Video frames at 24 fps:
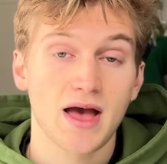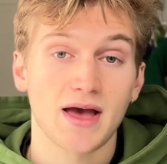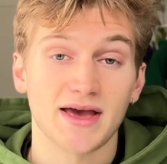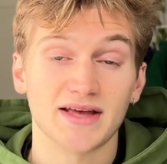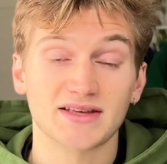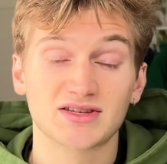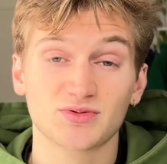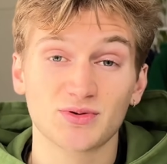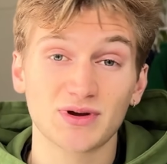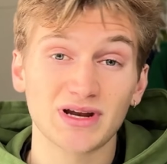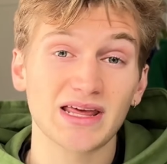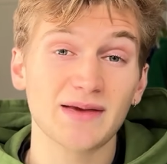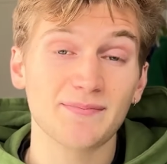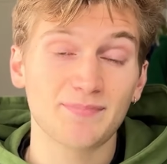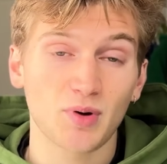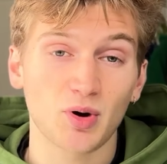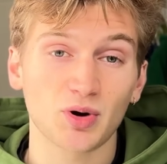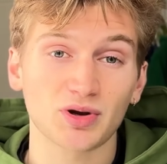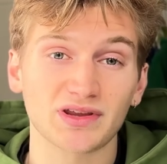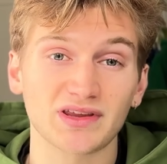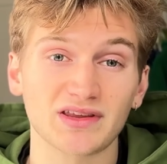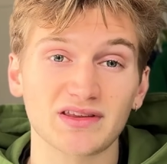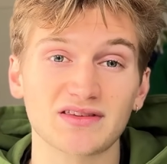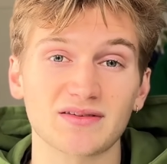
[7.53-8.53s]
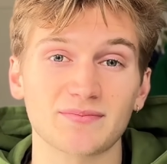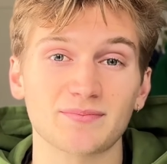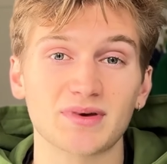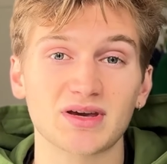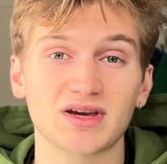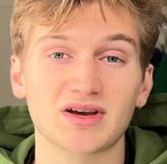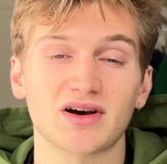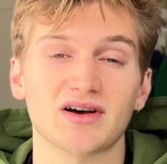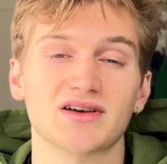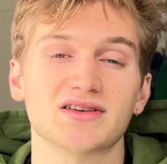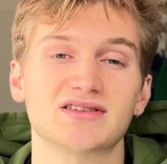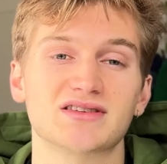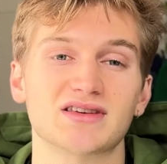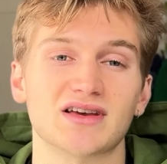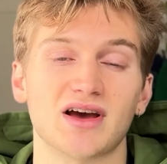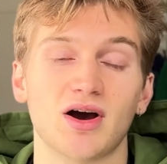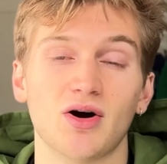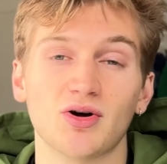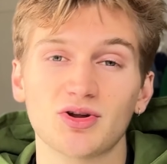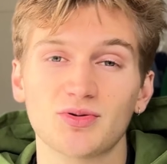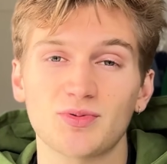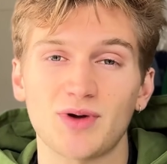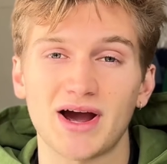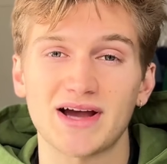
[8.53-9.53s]
It's really important because
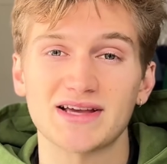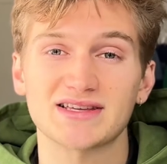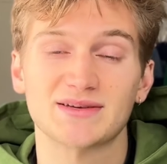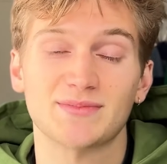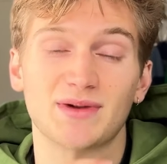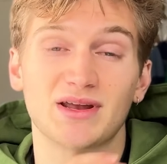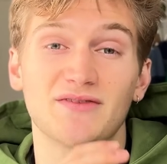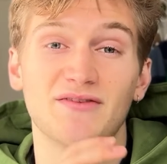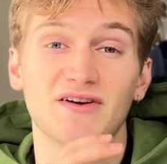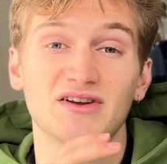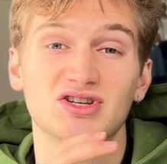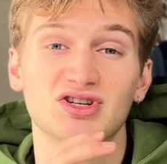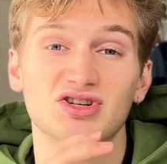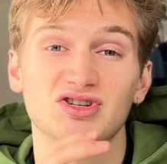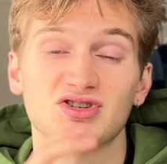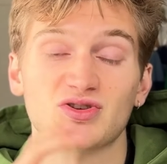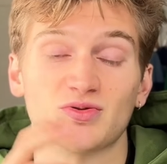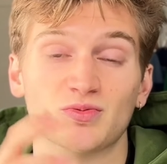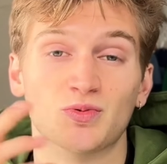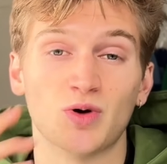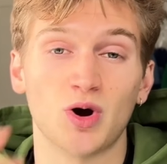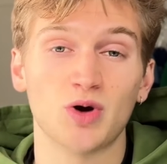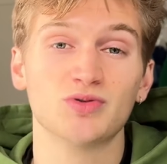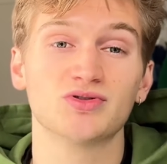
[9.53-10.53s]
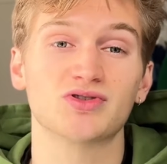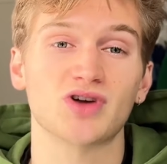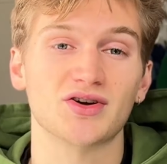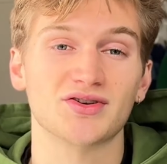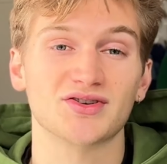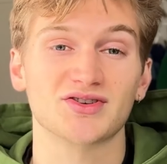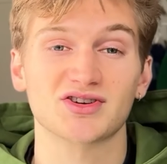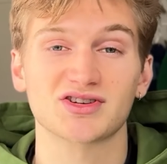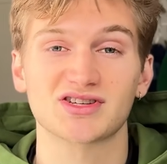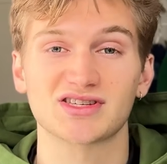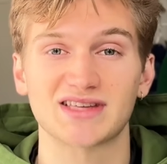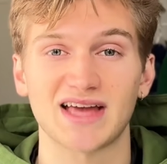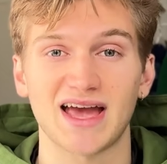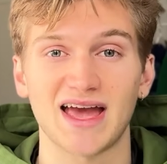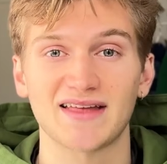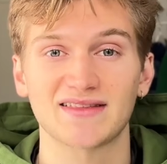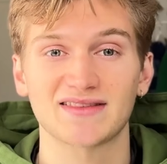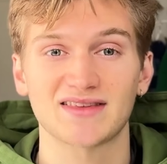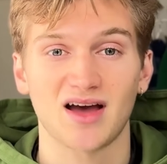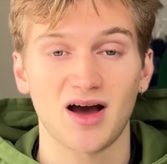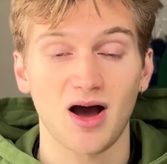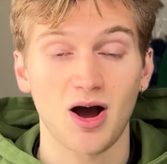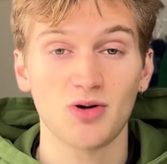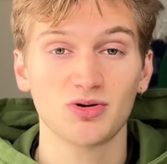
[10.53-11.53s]
otherwise manufacturers won't
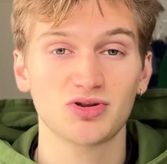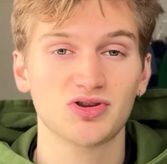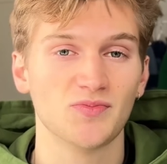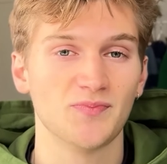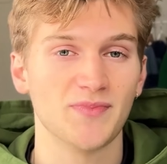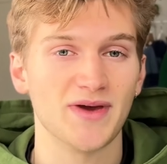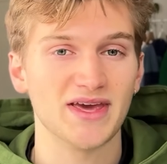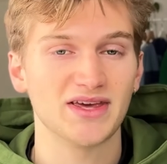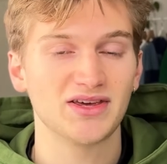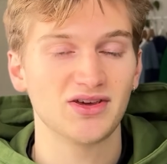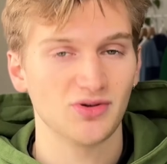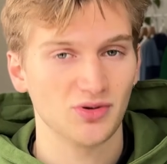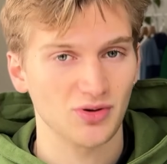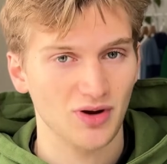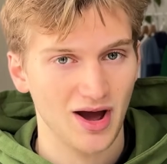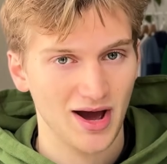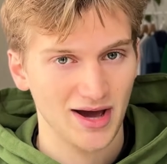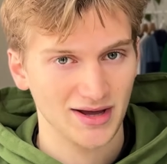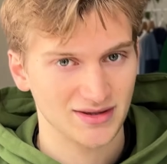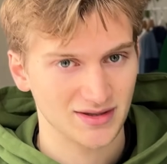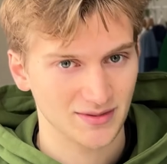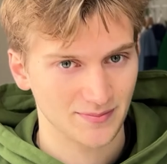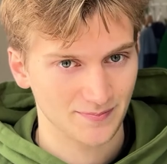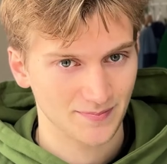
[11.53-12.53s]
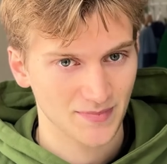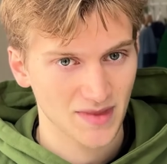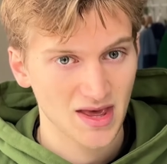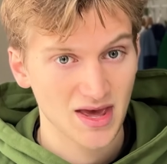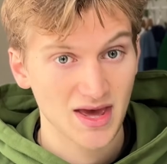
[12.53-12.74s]
understand how to make your item.